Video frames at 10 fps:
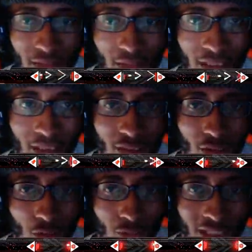and then
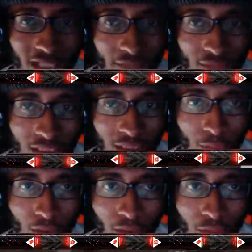short range, obviously, we're going
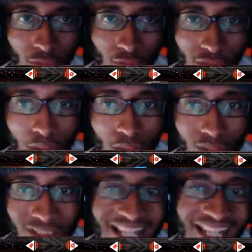to use the
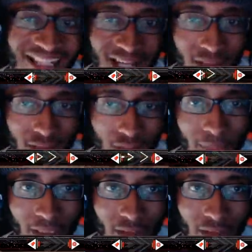snake shots. So, and it